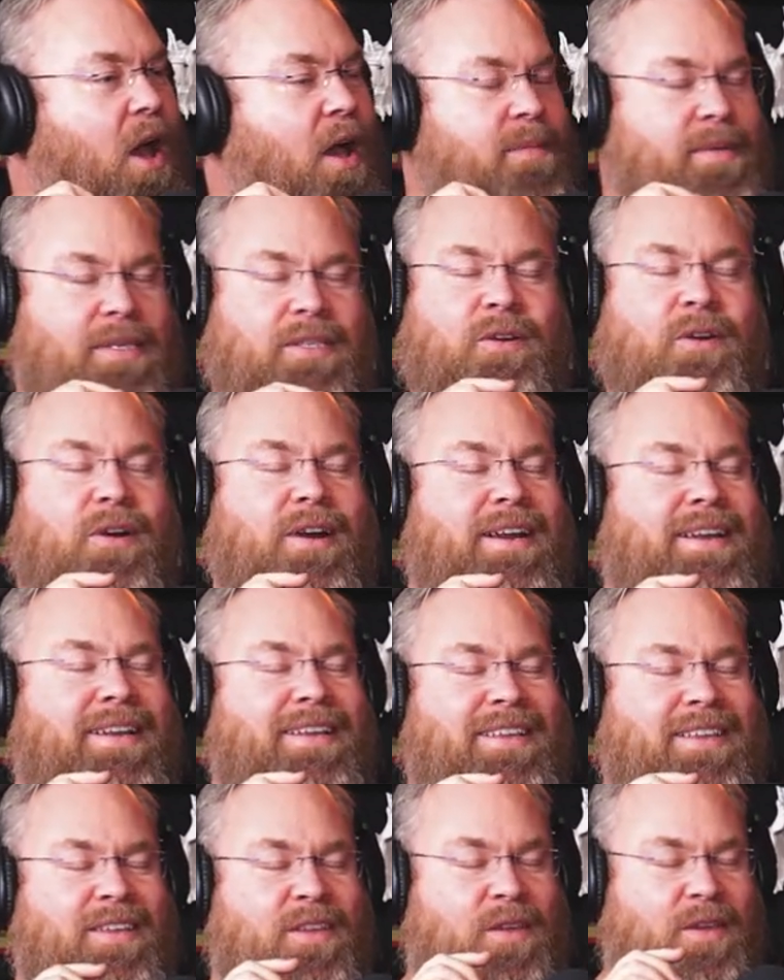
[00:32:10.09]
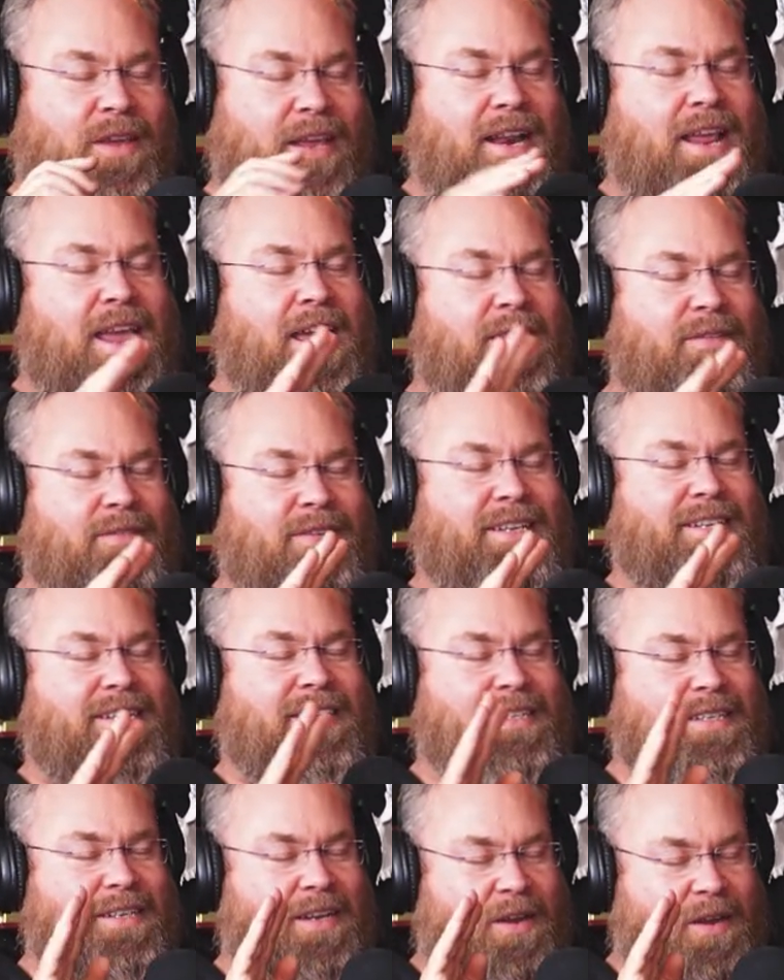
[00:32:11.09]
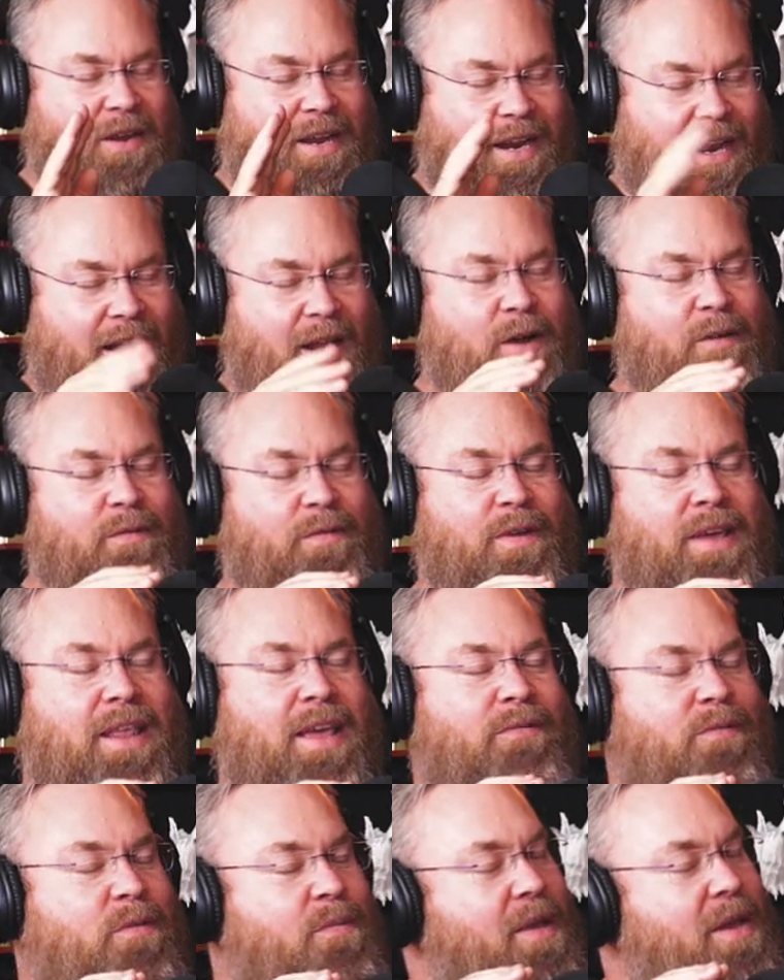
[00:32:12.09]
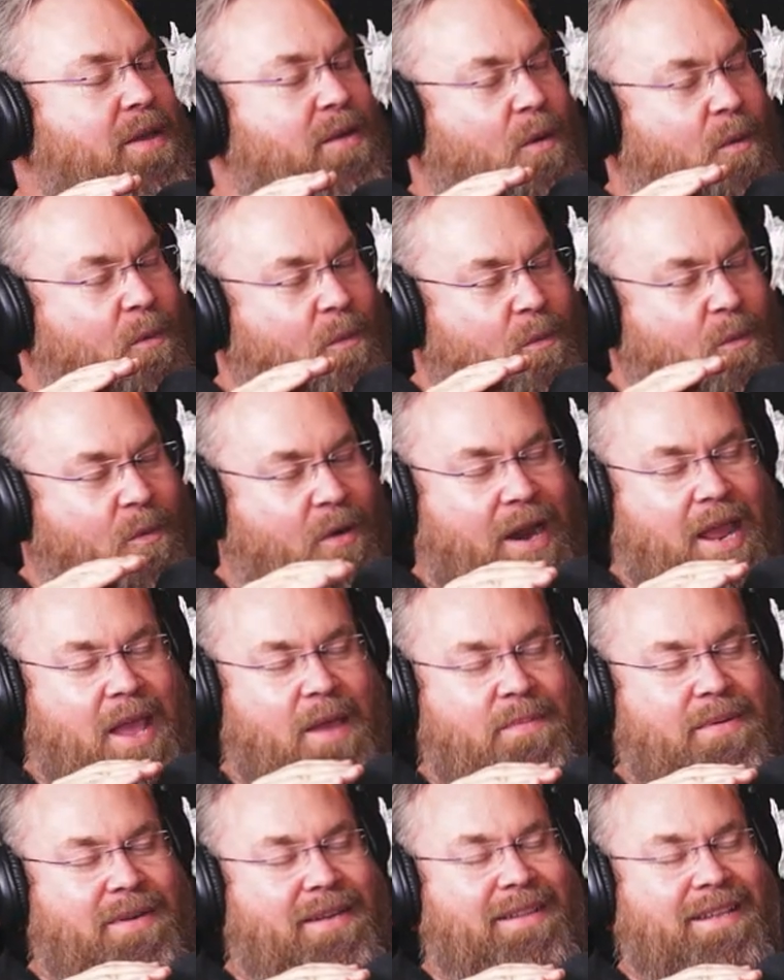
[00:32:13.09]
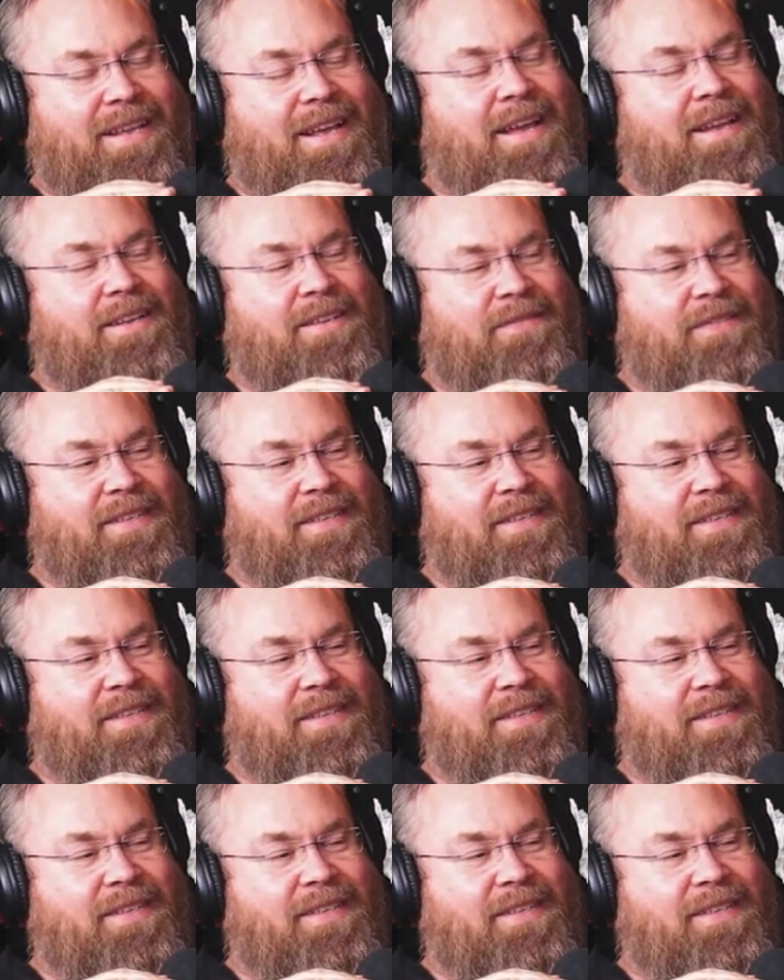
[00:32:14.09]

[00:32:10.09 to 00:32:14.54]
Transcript: I'm sorry, you're hmm. going to have to just clarify that for me. What happened at the age of